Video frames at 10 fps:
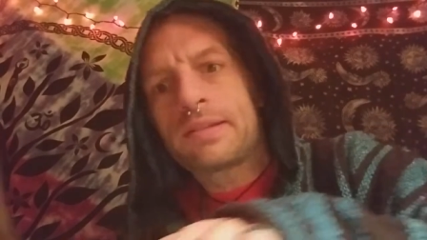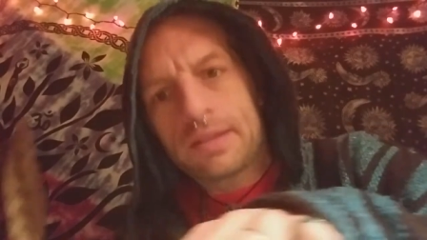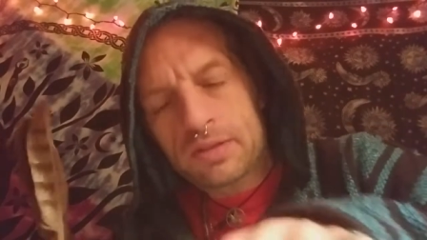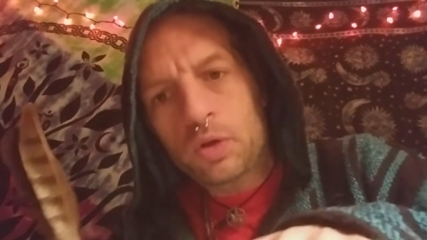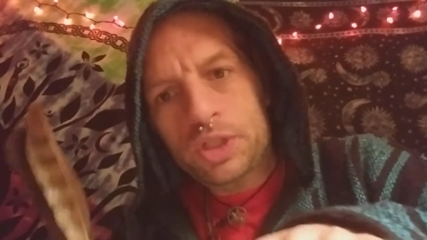
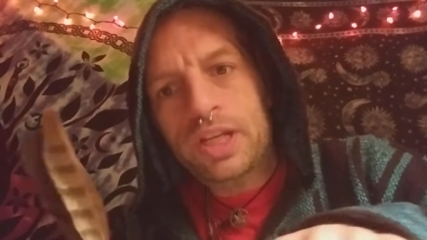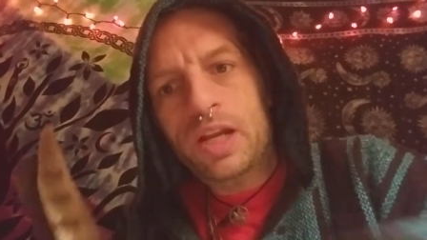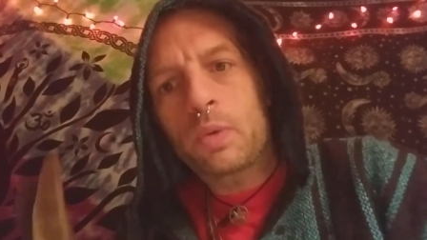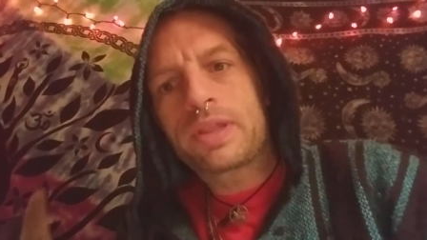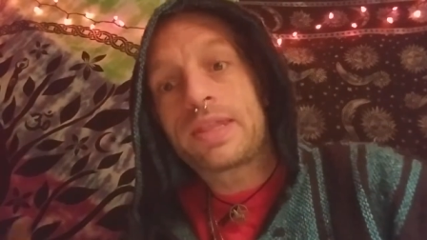
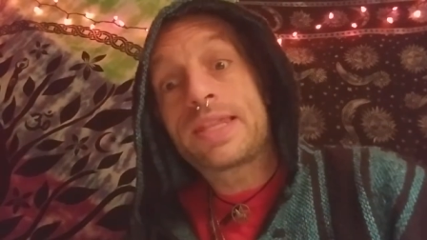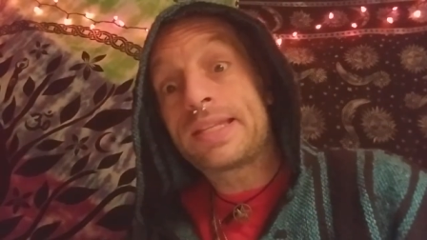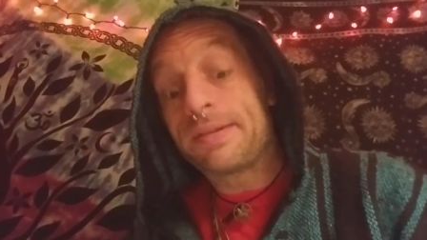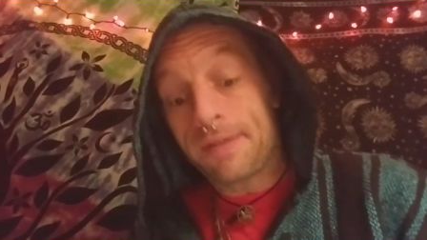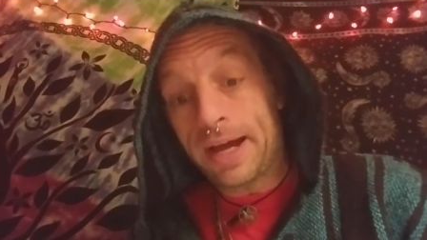associated with the
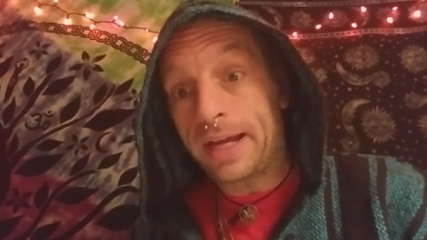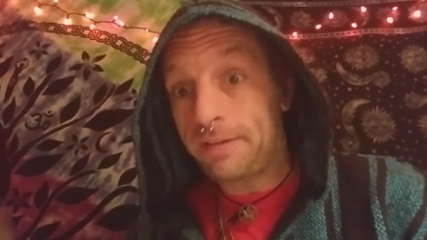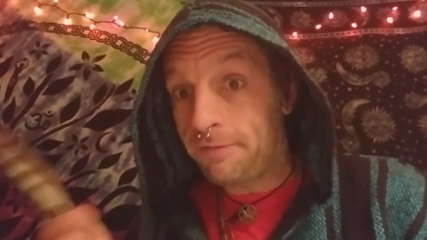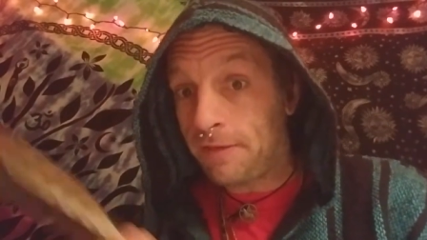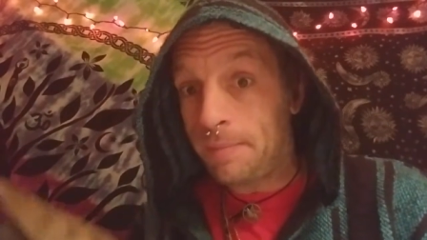divine
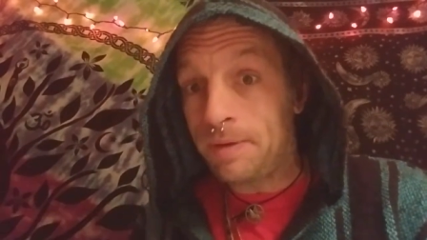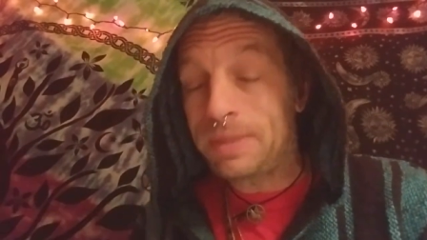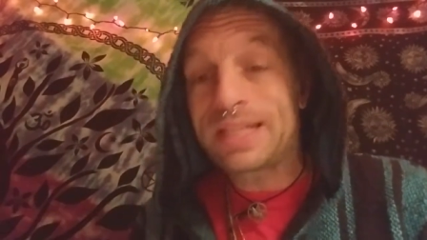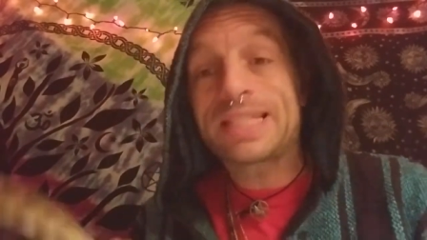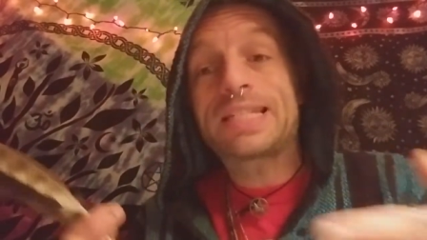feminine,
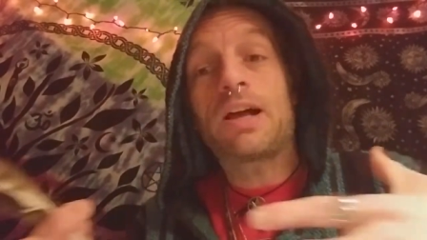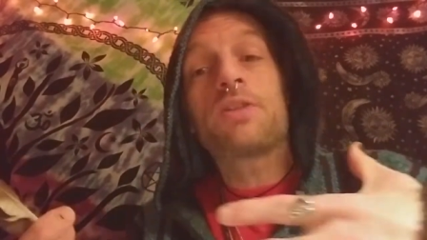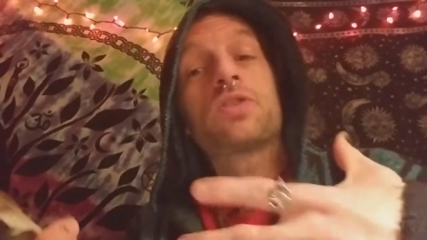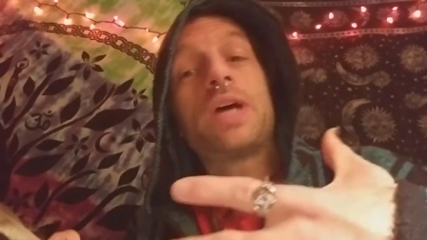because it also